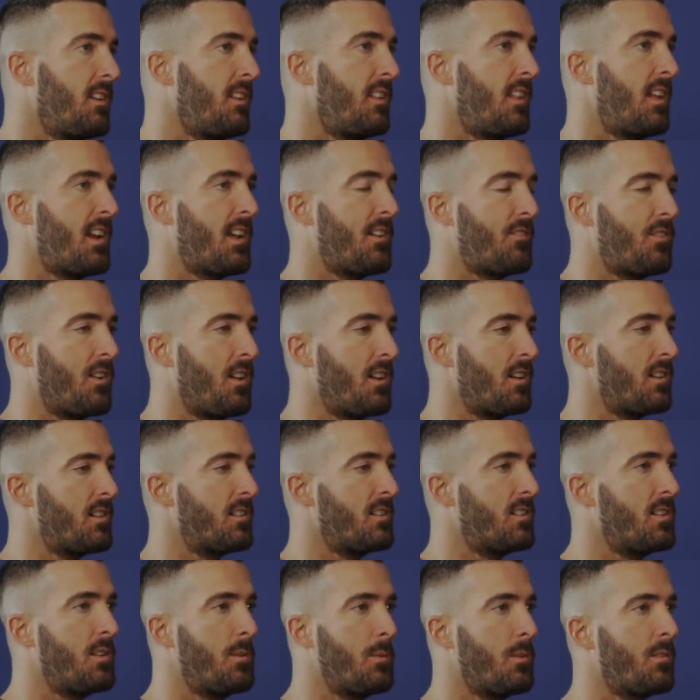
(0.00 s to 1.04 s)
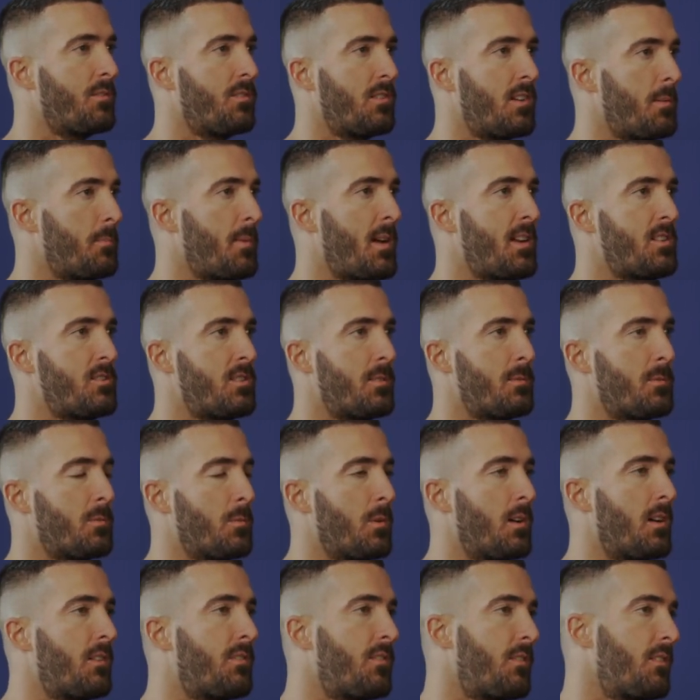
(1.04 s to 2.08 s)
they'd have like 2 or 3 bedrooms
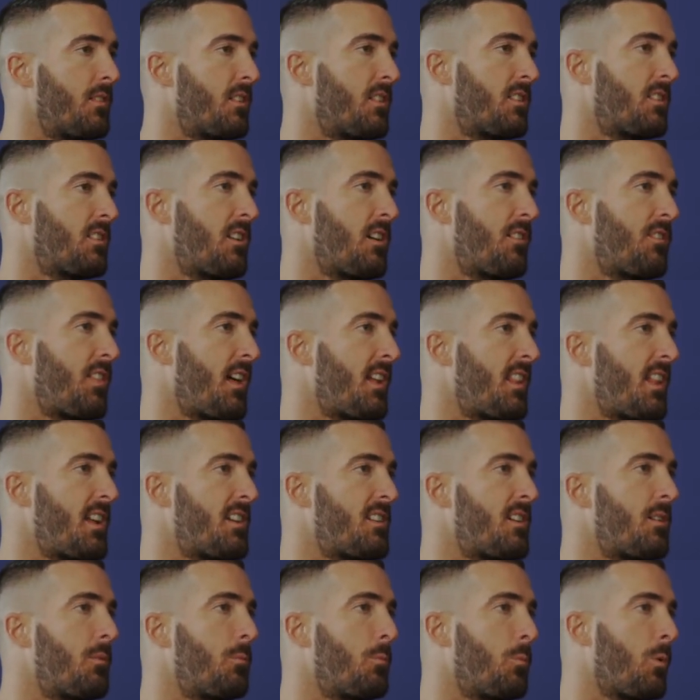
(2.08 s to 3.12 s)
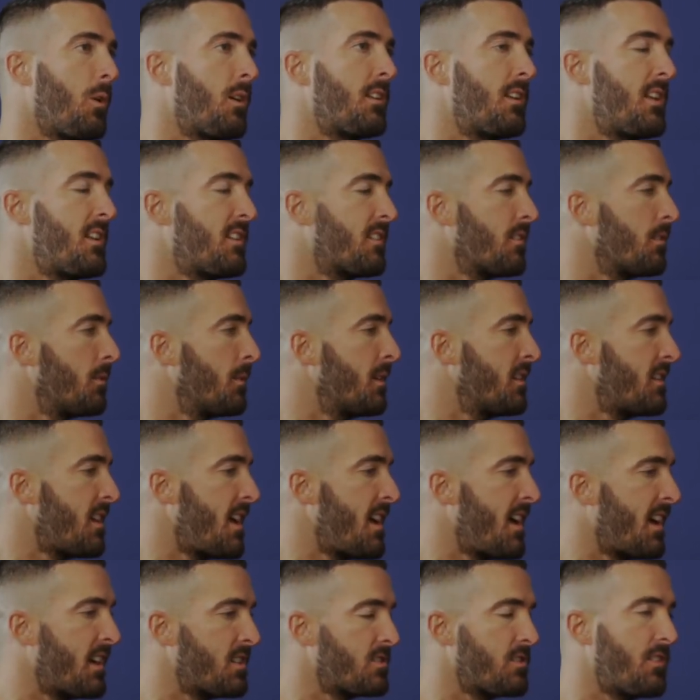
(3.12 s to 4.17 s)
worth of stuff that they don't want. There's always
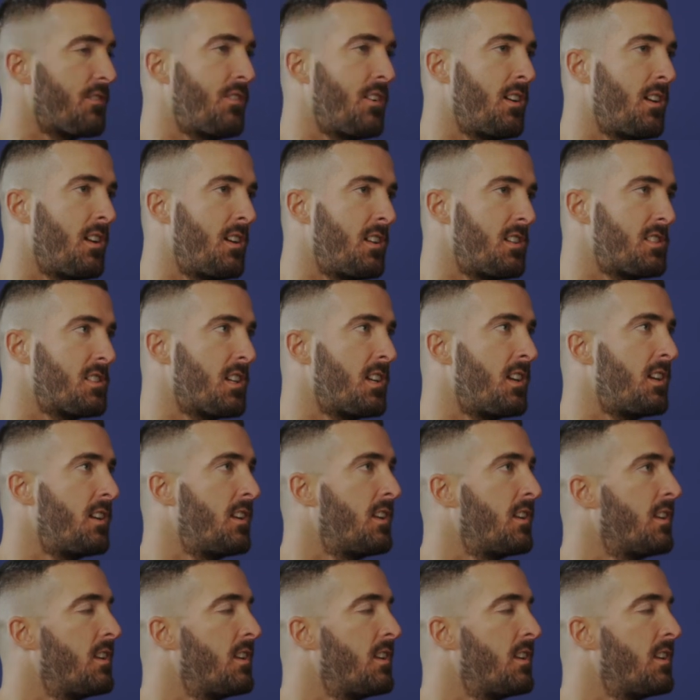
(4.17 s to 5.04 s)
extra furniture.